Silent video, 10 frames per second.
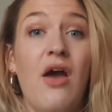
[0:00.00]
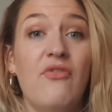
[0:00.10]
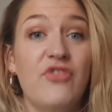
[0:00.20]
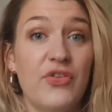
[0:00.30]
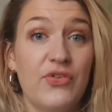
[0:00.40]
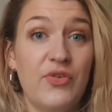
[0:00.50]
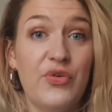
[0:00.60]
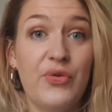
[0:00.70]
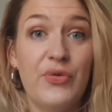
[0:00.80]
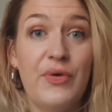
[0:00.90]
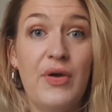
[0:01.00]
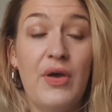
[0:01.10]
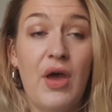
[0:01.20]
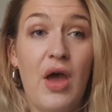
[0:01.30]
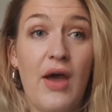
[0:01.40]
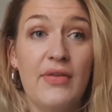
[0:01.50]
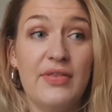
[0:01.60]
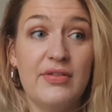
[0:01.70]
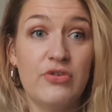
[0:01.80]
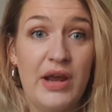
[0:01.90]
First of all,
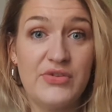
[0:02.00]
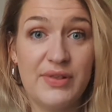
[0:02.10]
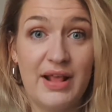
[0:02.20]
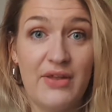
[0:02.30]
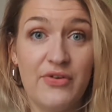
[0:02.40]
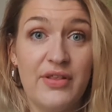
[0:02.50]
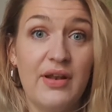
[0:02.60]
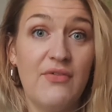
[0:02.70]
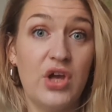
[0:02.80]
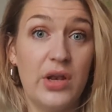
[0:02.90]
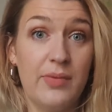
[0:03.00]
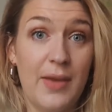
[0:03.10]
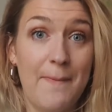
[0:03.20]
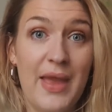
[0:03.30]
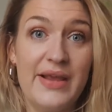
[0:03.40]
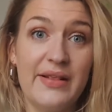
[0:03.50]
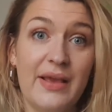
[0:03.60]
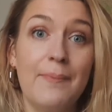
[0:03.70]
graduate salaries are never going to be amazing,